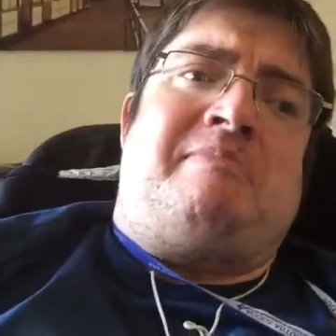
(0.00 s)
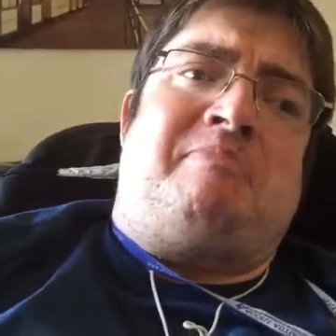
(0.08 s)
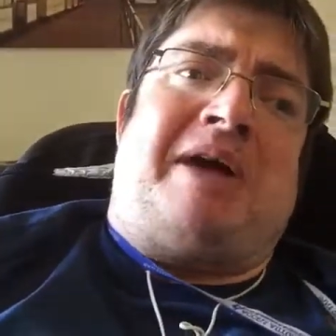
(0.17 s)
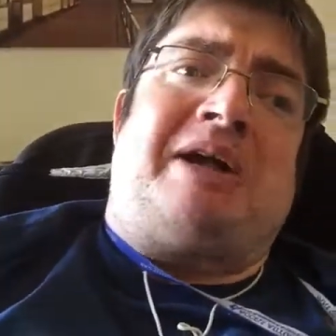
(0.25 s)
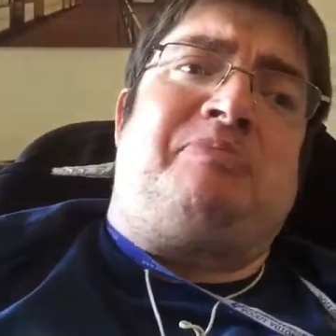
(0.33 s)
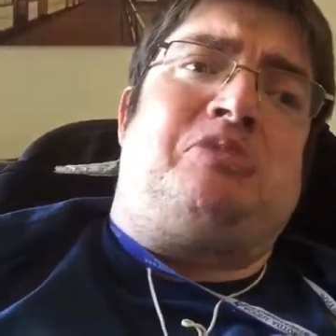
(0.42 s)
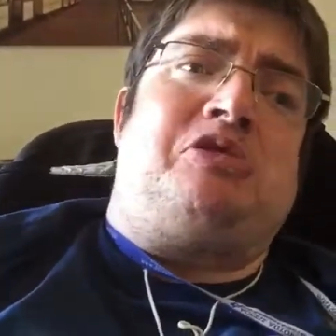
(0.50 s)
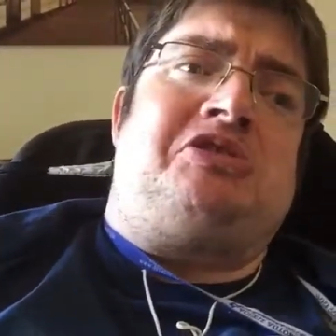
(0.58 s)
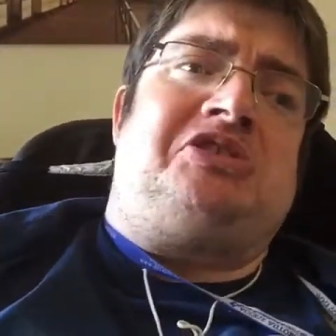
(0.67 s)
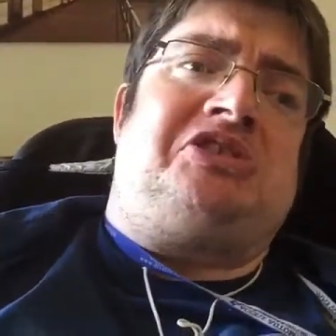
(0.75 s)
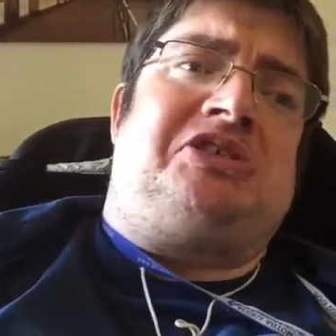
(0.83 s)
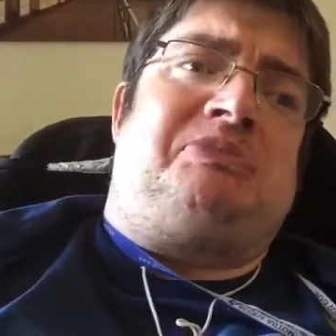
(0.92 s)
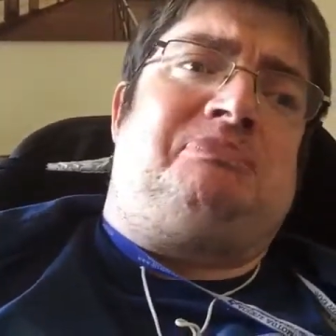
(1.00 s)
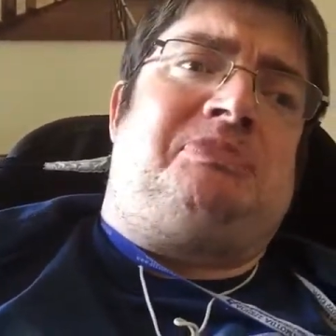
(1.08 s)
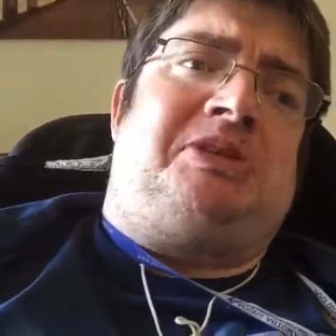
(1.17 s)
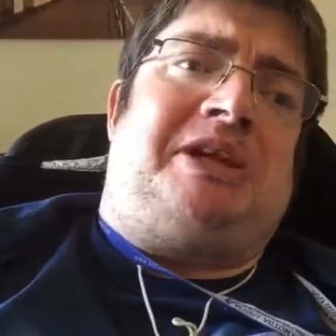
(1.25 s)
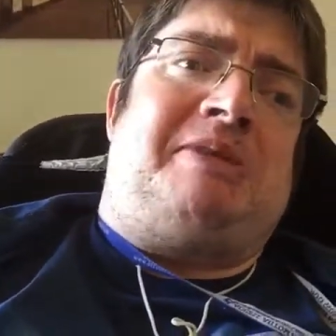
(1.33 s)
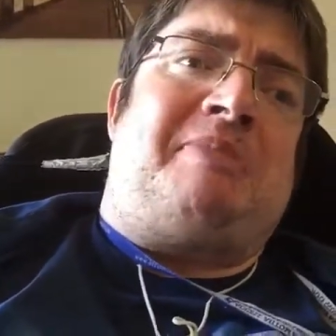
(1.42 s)
"Bagpuss,
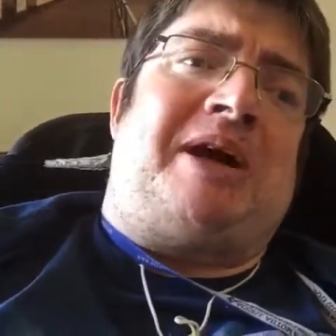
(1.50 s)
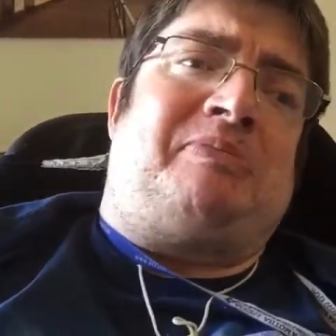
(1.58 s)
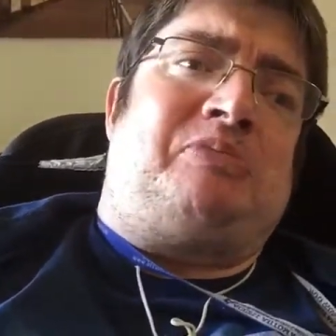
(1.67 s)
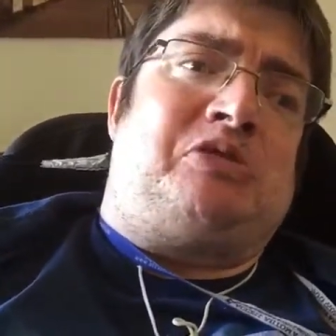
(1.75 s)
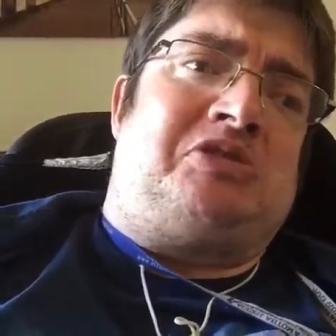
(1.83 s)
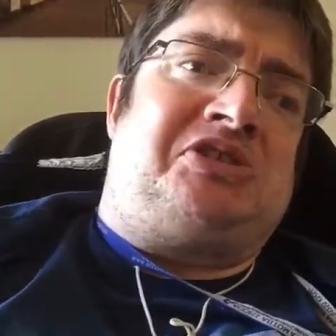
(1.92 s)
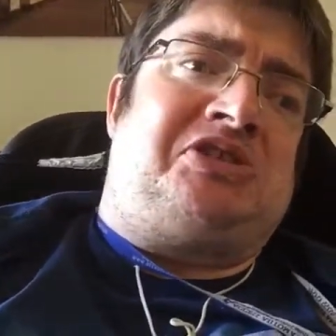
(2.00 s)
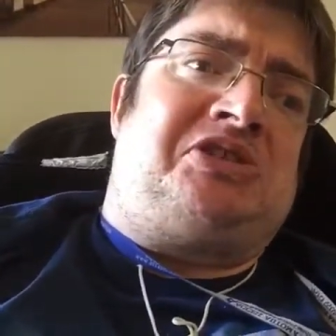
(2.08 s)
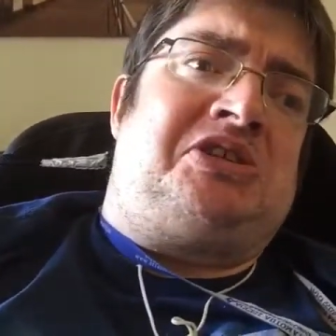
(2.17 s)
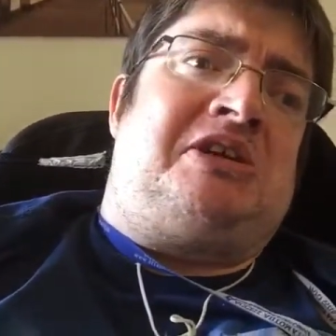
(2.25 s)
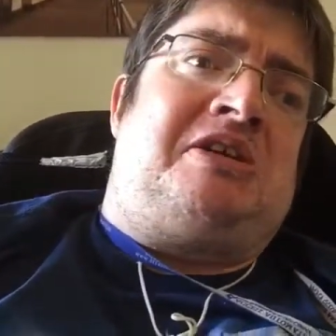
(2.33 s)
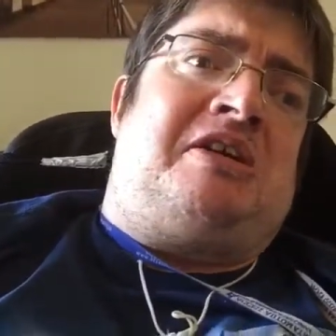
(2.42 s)
dear Bagpuss,